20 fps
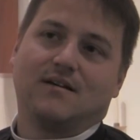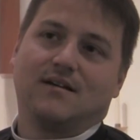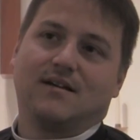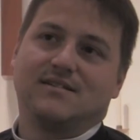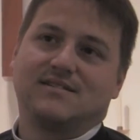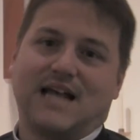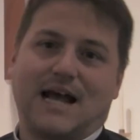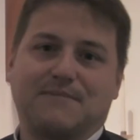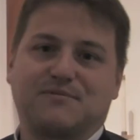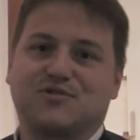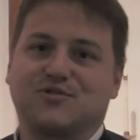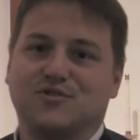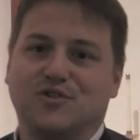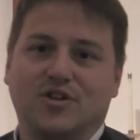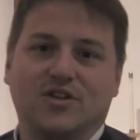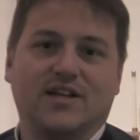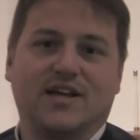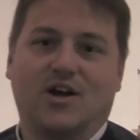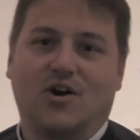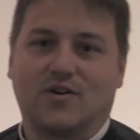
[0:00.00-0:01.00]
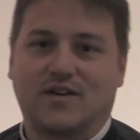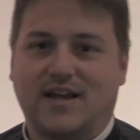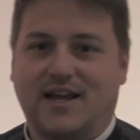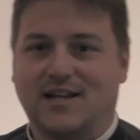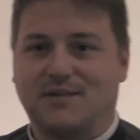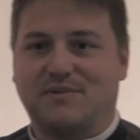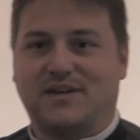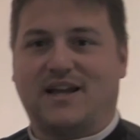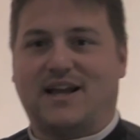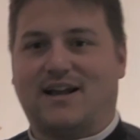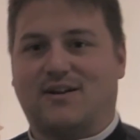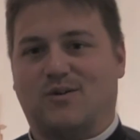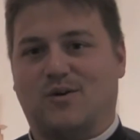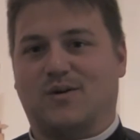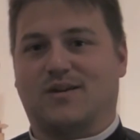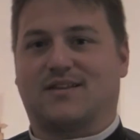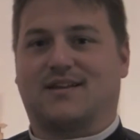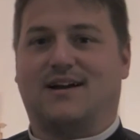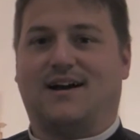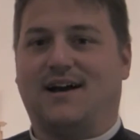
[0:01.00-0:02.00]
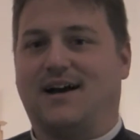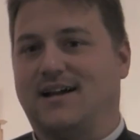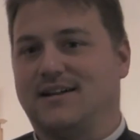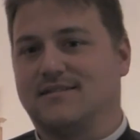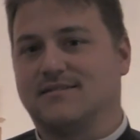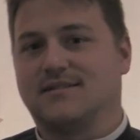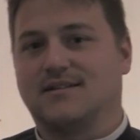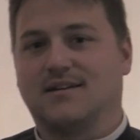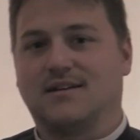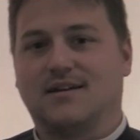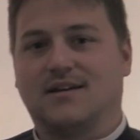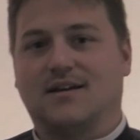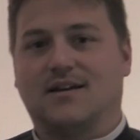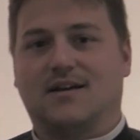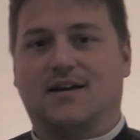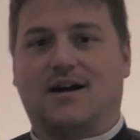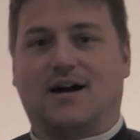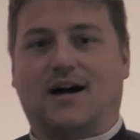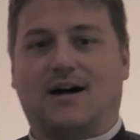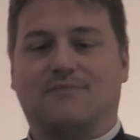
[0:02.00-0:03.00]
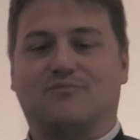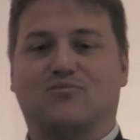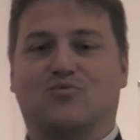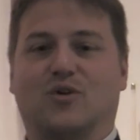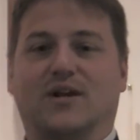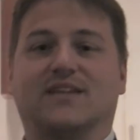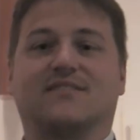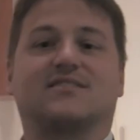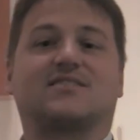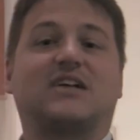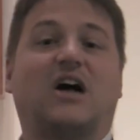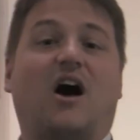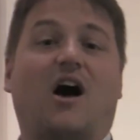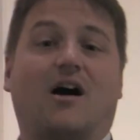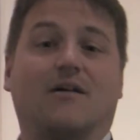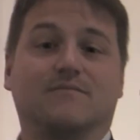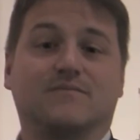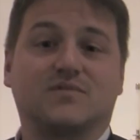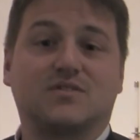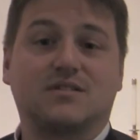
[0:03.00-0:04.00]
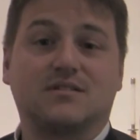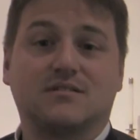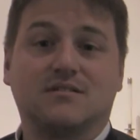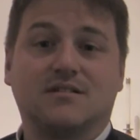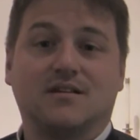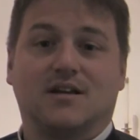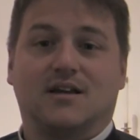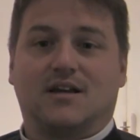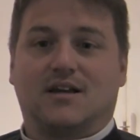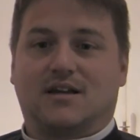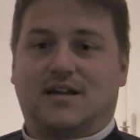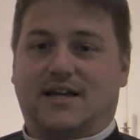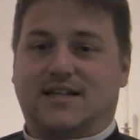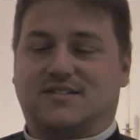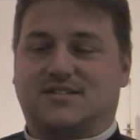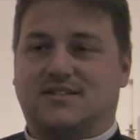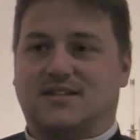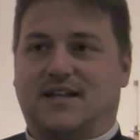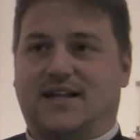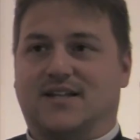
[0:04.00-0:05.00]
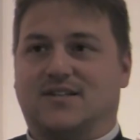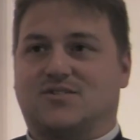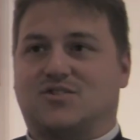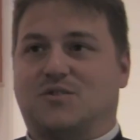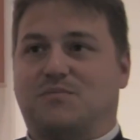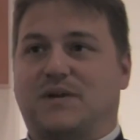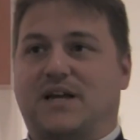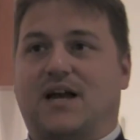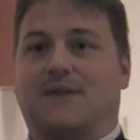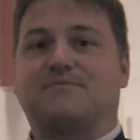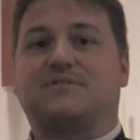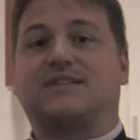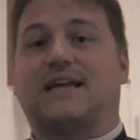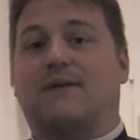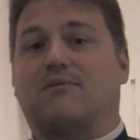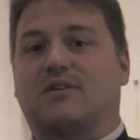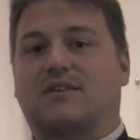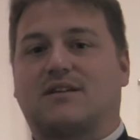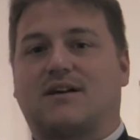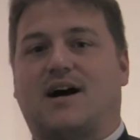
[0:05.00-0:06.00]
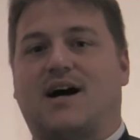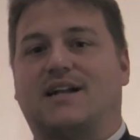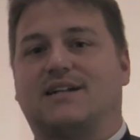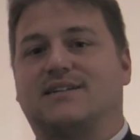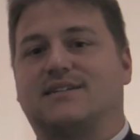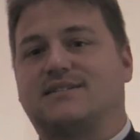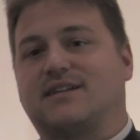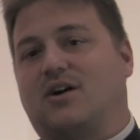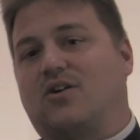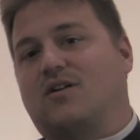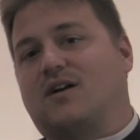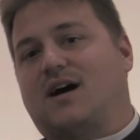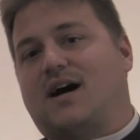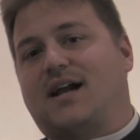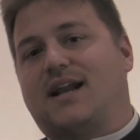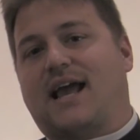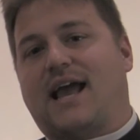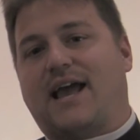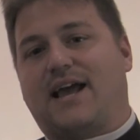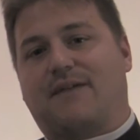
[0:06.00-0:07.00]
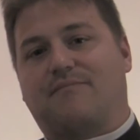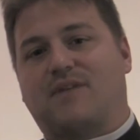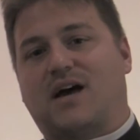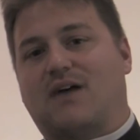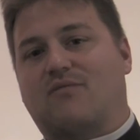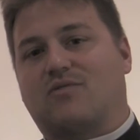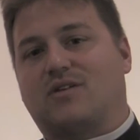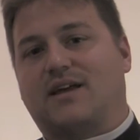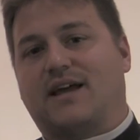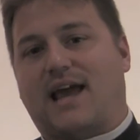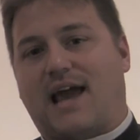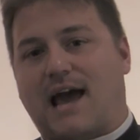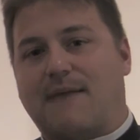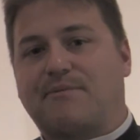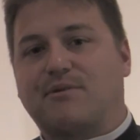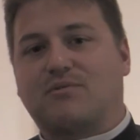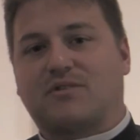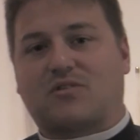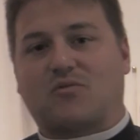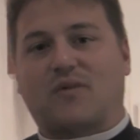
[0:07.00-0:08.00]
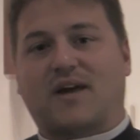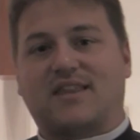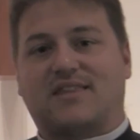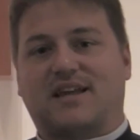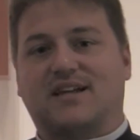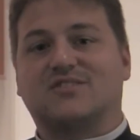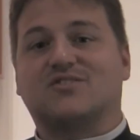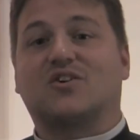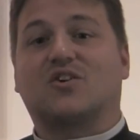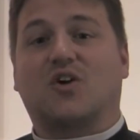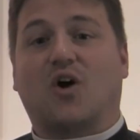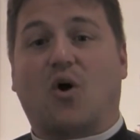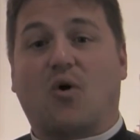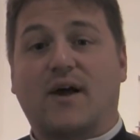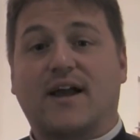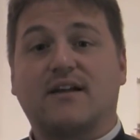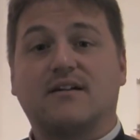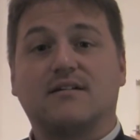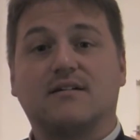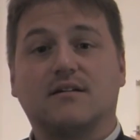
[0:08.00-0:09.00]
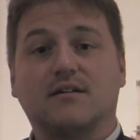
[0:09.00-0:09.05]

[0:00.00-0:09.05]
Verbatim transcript: It's absolutely okay to be angry with God. Um, read the Psalms. It's it to be upset with God and to tell God, hey, I'm not really happy with the way things are going.